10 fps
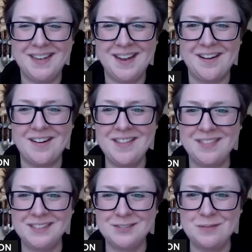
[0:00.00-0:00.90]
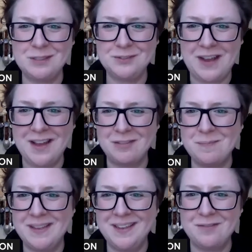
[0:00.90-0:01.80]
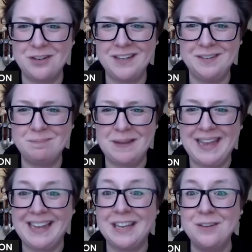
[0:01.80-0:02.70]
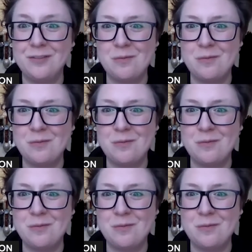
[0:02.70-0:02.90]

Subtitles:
Hi, thanks very much for having me. A very big hello from